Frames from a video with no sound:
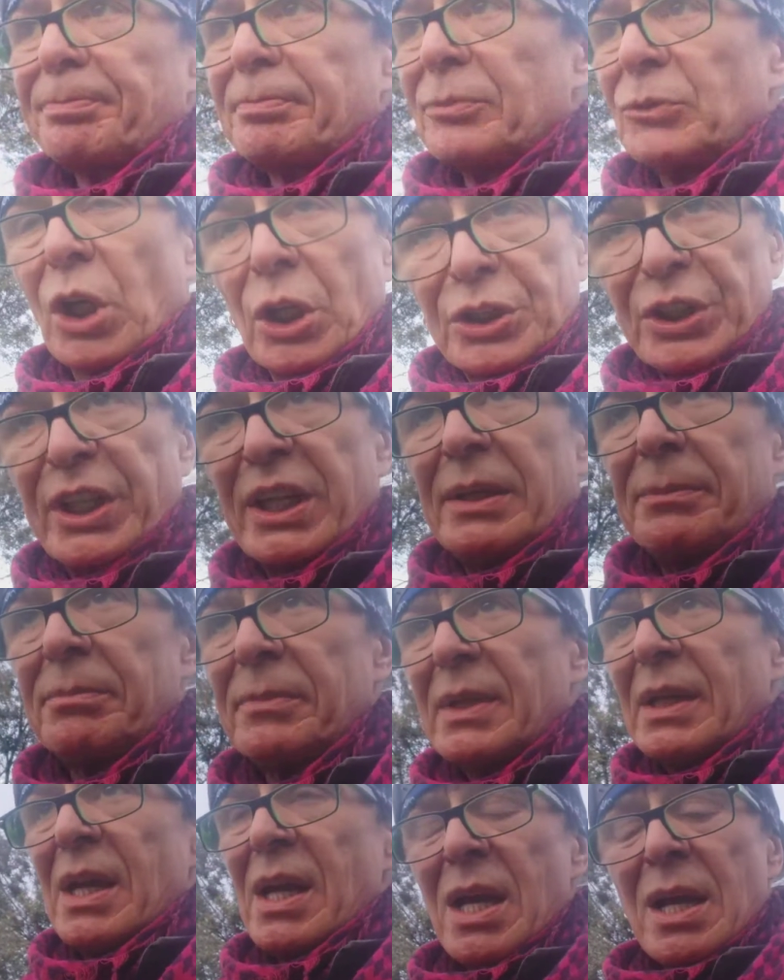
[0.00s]
not him,
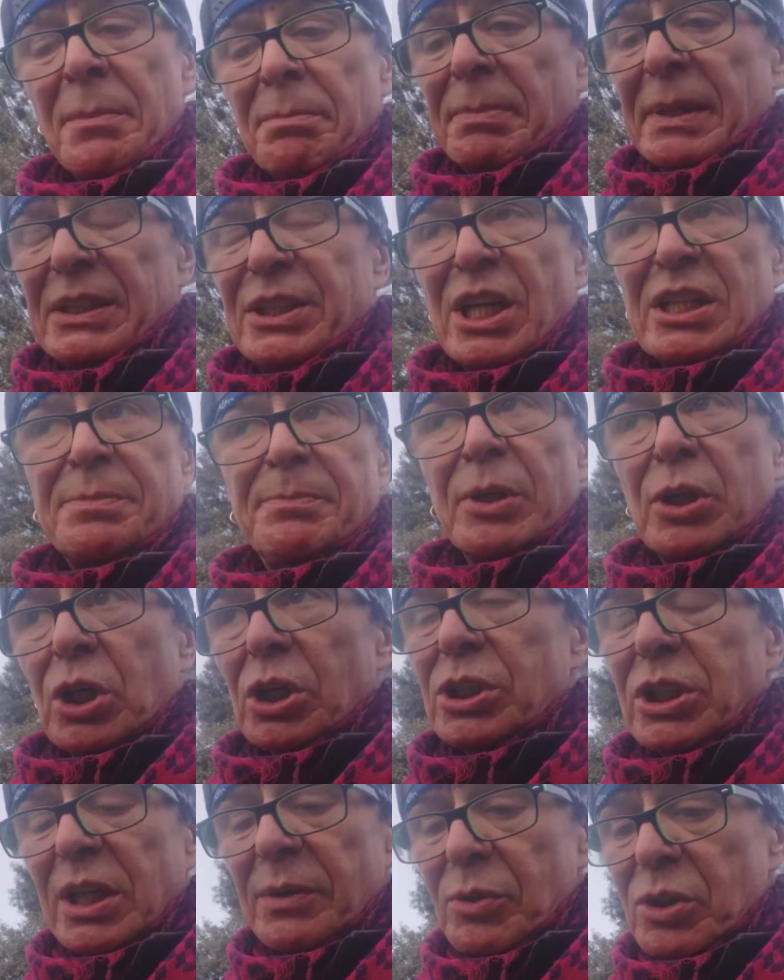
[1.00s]
but just
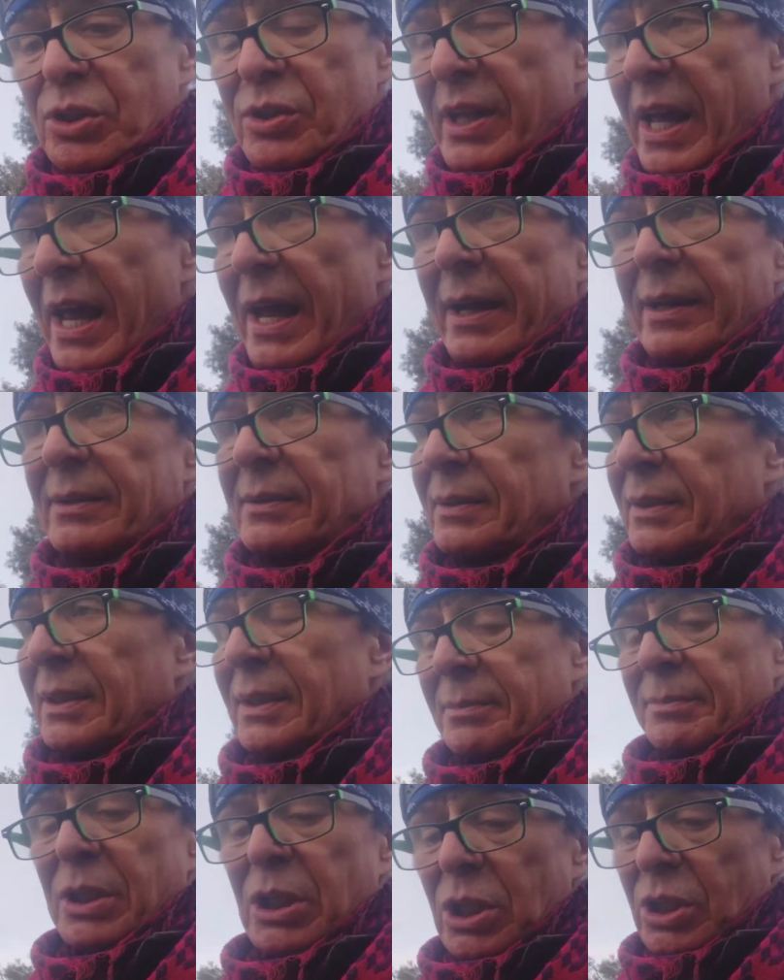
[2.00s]
because he was there,
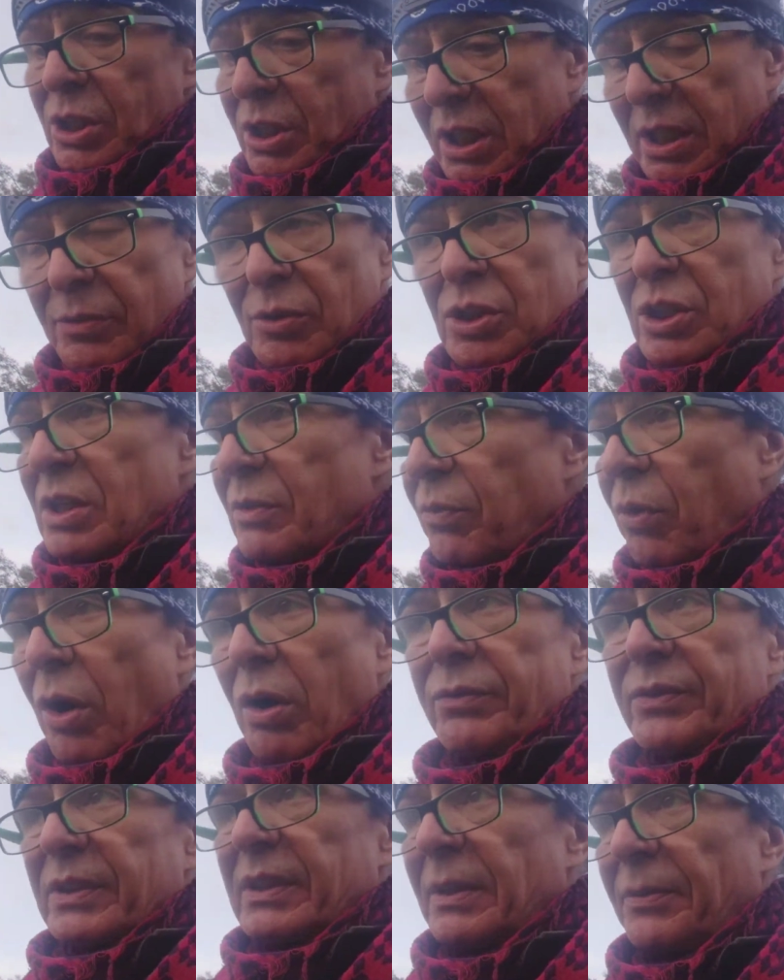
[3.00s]
because he was
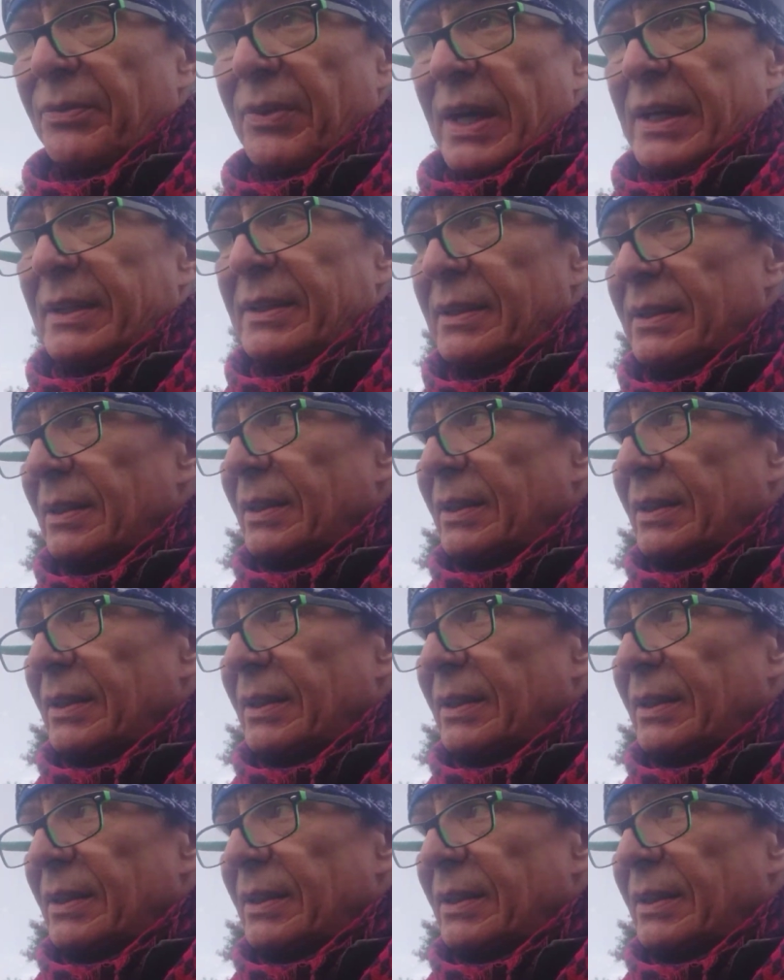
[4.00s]
involved in the fight.